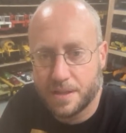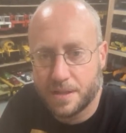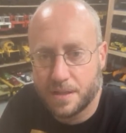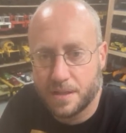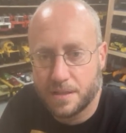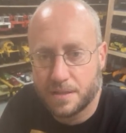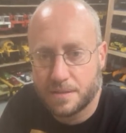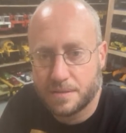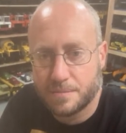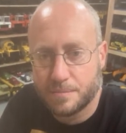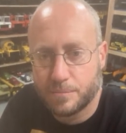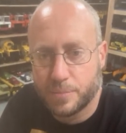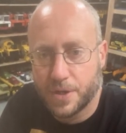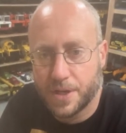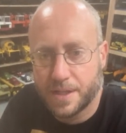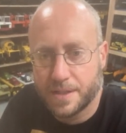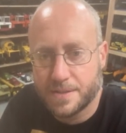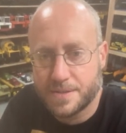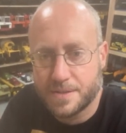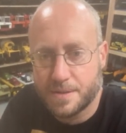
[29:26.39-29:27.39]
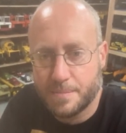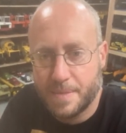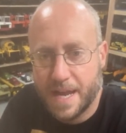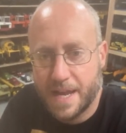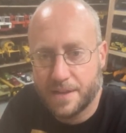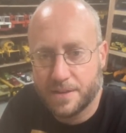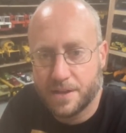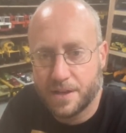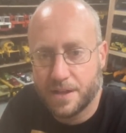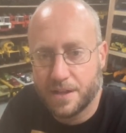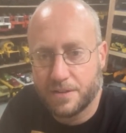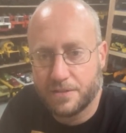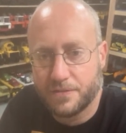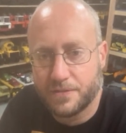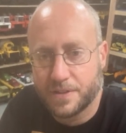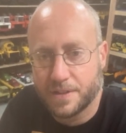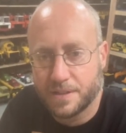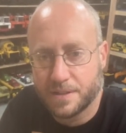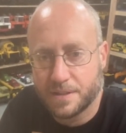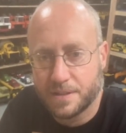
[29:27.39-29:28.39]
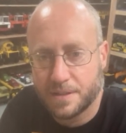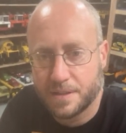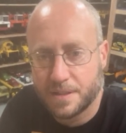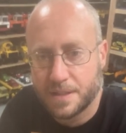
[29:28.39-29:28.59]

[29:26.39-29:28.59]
it brings to my life, and